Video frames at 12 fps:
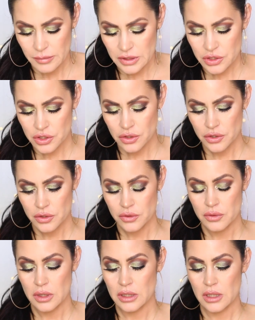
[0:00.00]
Let me show
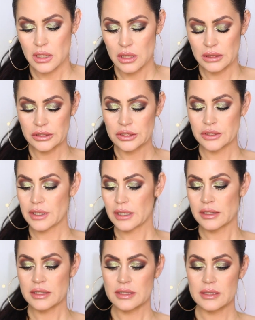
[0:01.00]
you a color
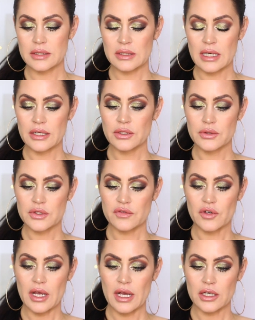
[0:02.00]
that is I
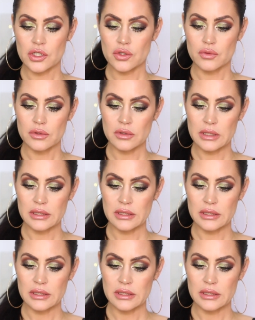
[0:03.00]
use for actual